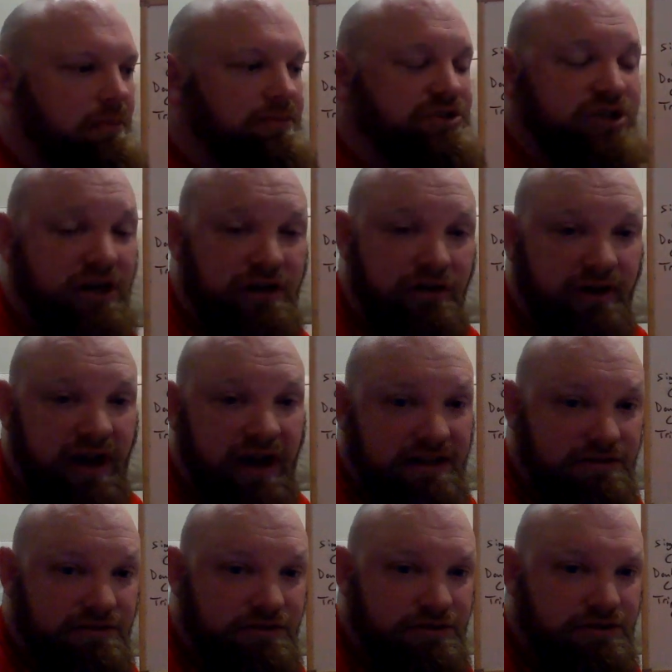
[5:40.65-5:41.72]
check your
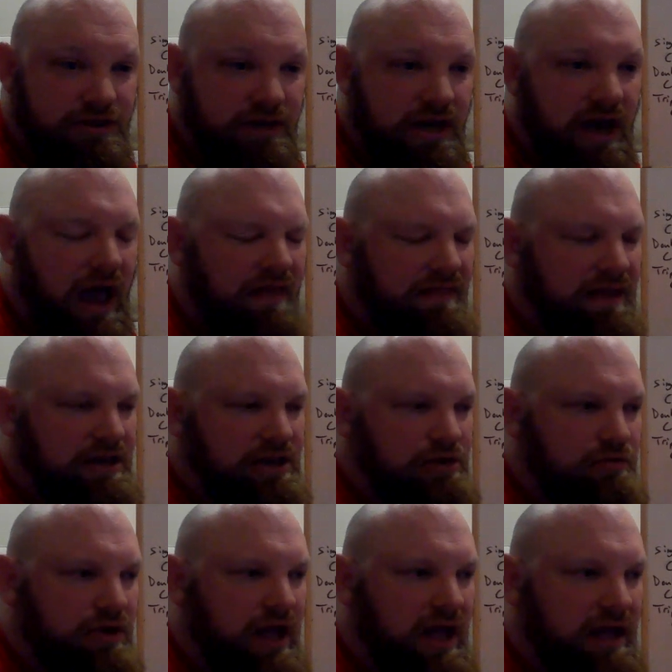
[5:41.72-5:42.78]
answers, and then
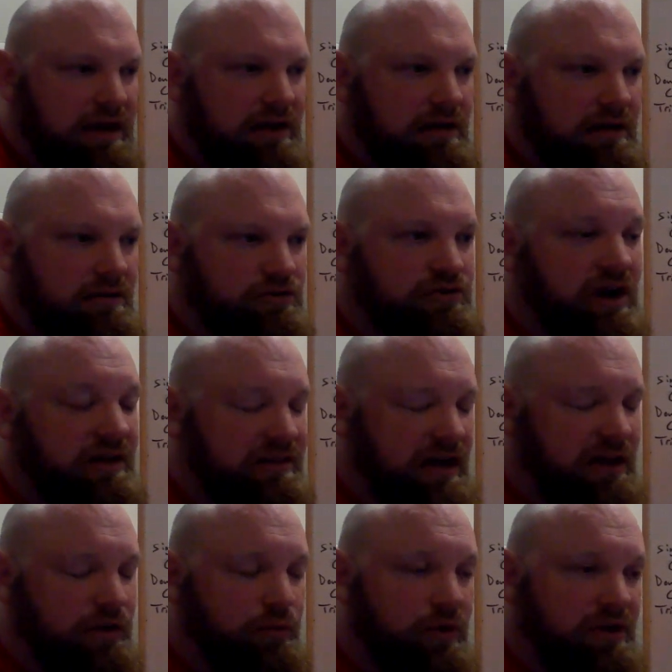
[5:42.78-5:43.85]
you can try the
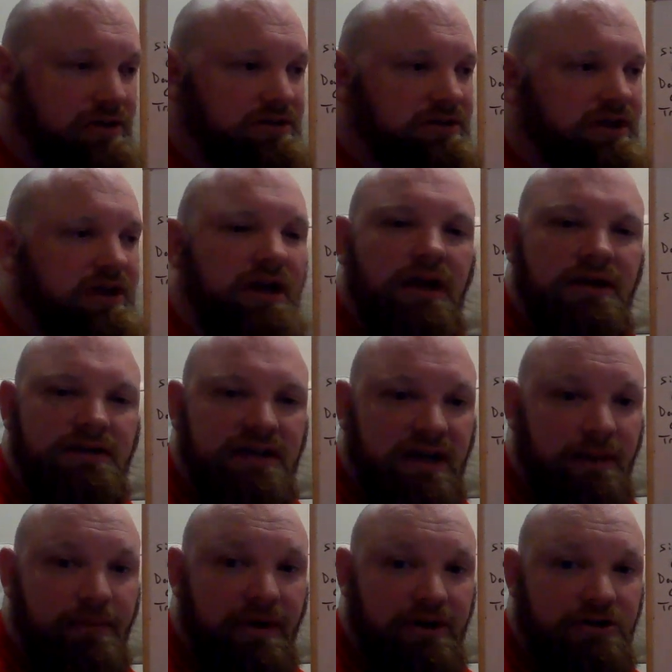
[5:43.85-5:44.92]
other ones,
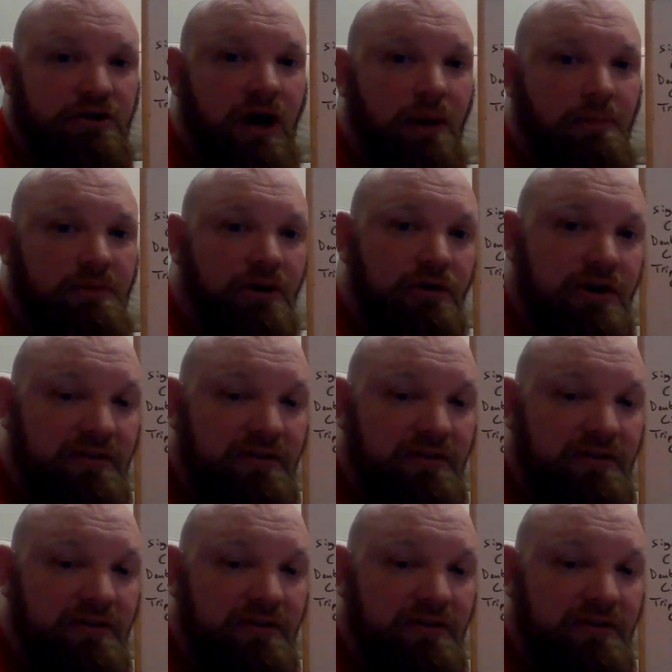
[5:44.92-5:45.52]
take a picture, upload.